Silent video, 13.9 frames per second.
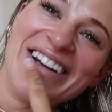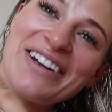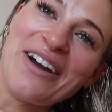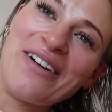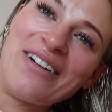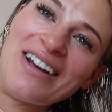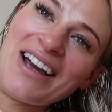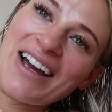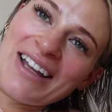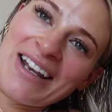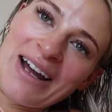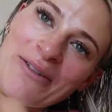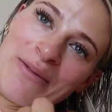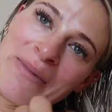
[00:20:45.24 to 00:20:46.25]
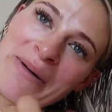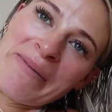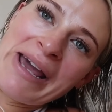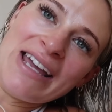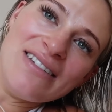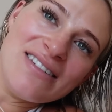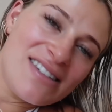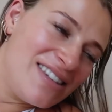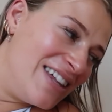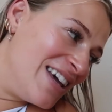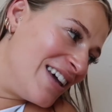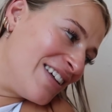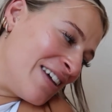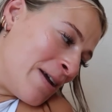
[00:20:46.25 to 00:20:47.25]
Currently hanging out with my mates.
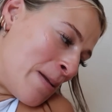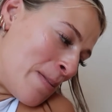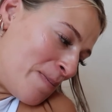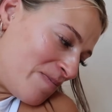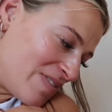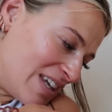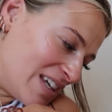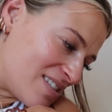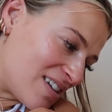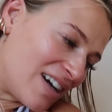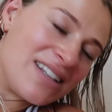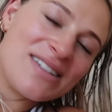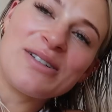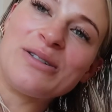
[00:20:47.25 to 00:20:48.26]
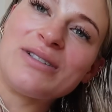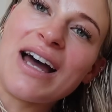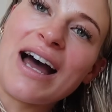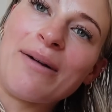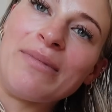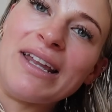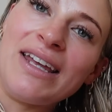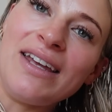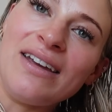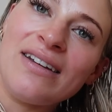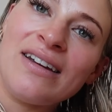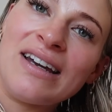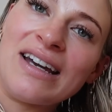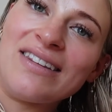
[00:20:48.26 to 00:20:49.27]
This guy's called Hamley.
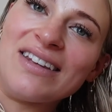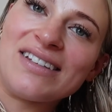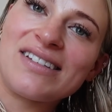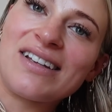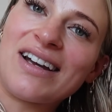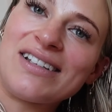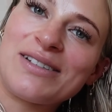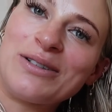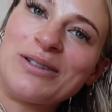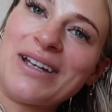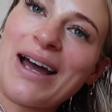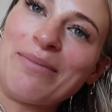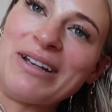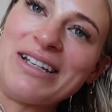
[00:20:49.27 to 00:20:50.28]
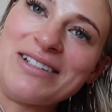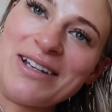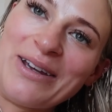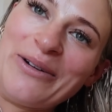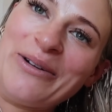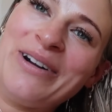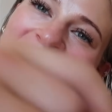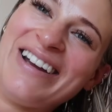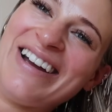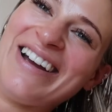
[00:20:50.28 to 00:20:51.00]
And this guy's called Hamley too.